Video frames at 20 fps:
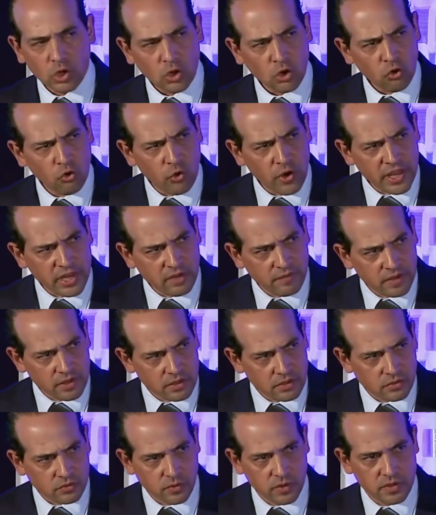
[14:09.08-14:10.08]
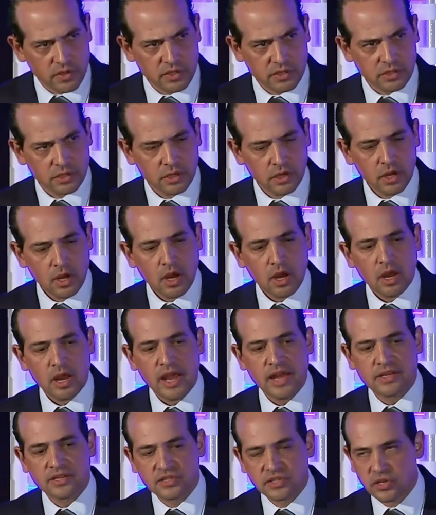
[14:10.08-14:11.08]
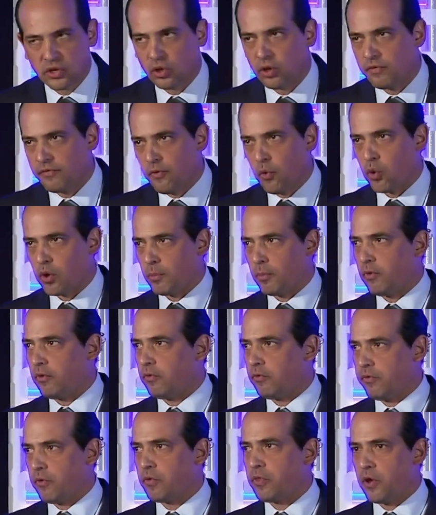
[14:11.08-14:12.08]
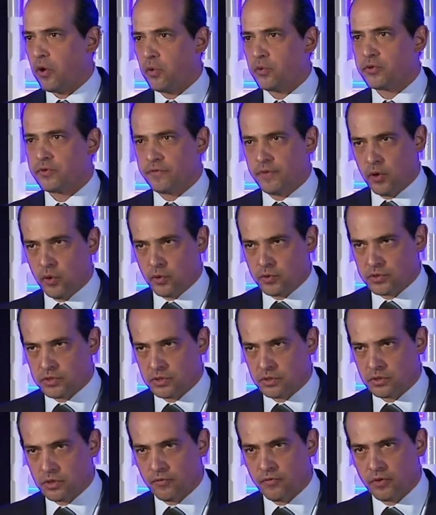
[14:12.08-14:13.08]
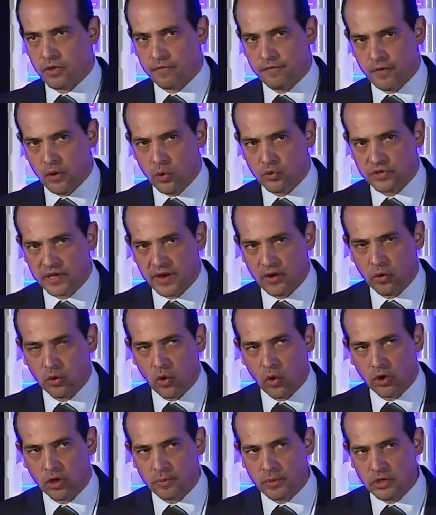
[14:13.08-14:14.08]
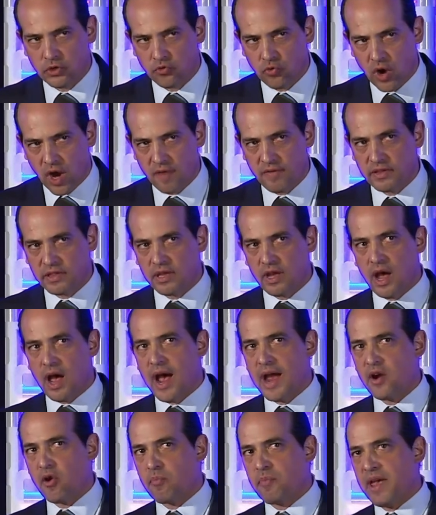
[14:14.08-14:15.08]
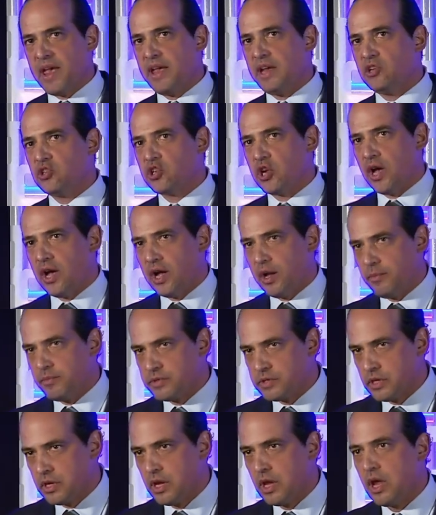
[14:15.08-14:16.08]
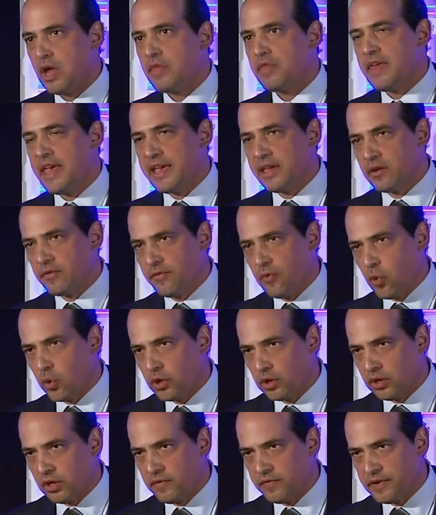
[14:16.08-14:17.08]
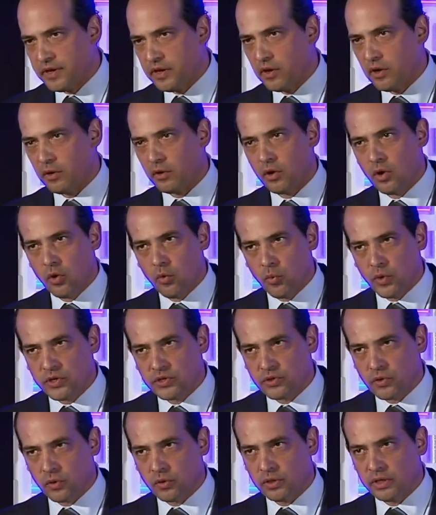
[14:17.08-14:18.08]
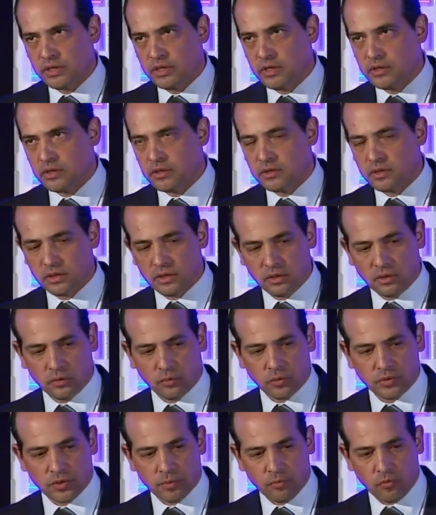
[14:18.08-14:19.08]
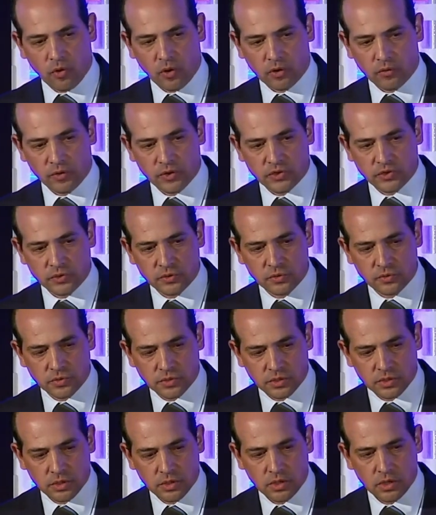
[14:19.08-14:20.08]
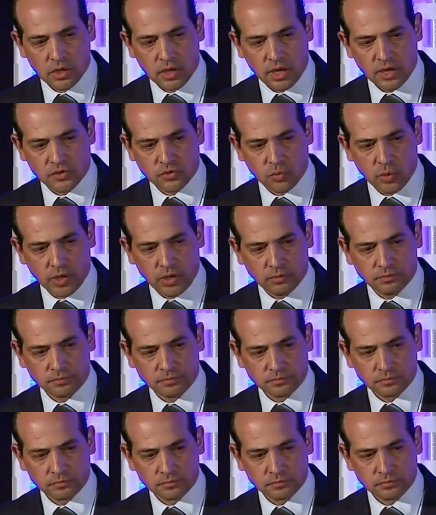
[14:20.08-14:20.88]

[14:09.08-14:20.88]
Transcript: creative industries, it's still affordable for those folks. So for the folks that are going to be driving the higher paying jobs, they can afford to live here. We certainly need to deal with the broader issues as well.